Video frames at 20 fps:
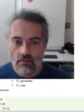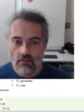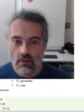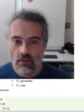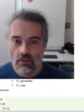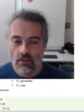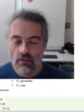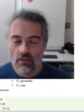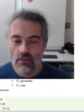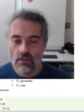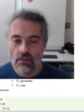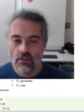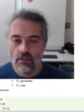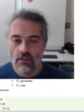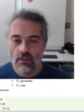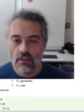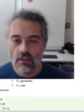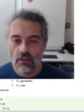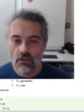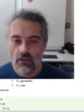What I'm going to do is I'm
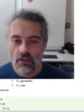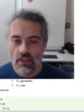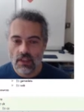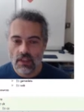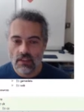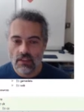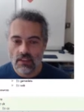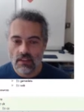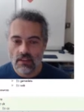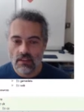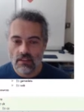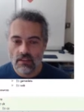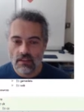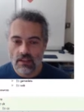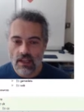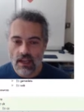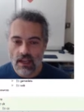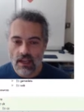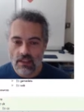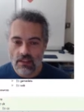going to create an
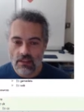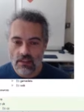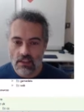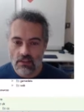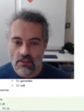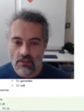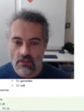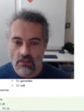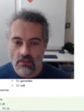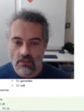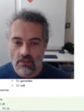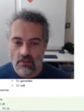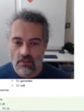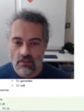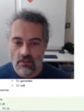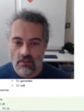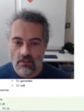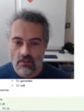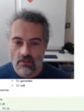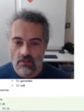accessor
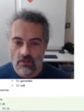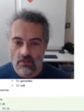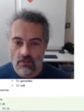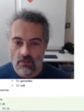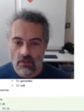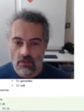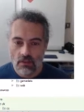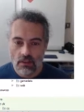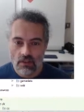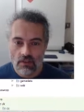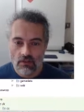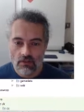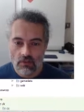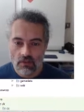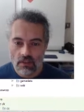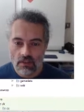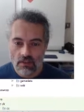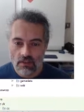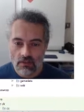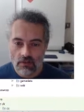for it.
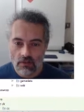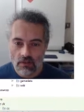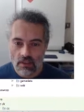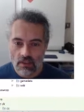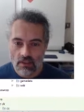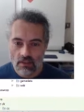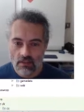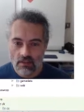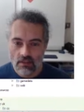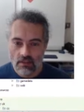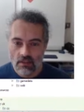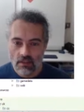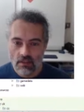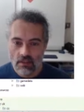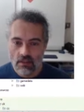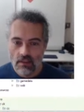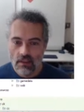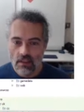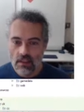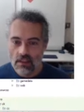We didn't do that.
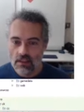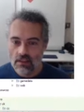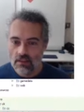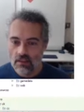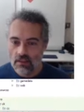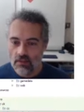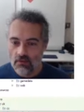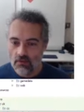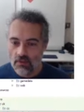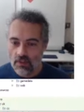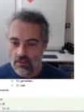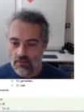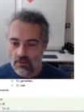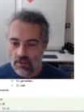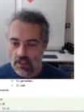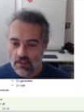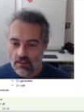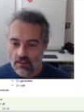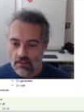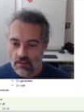So let's
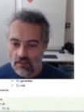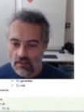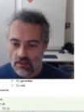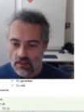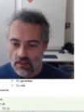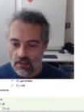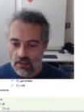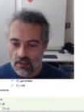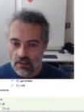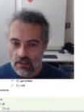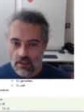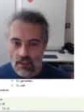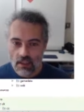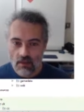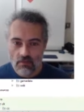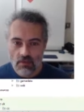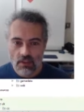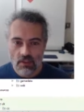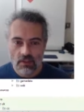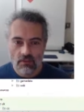refactor,
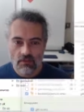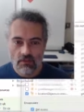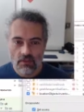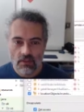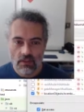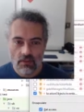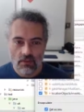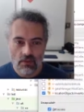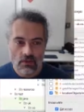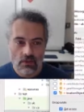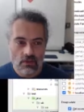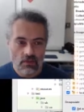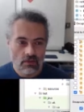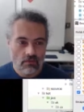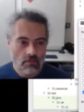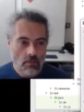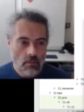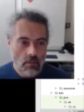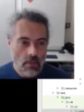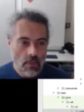encapsulate fields,
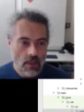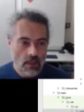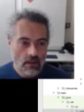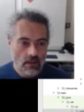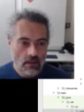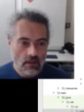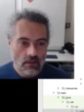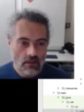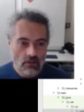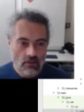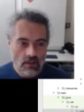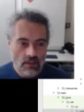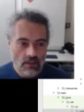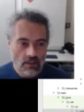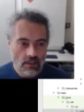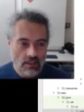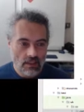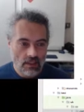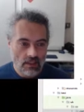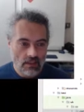create
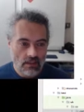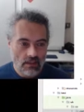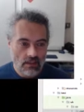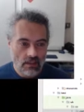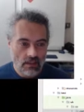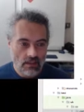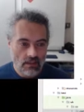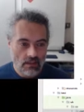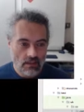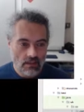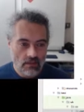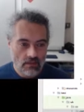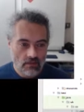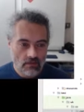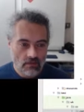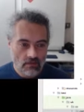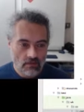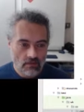the accessor.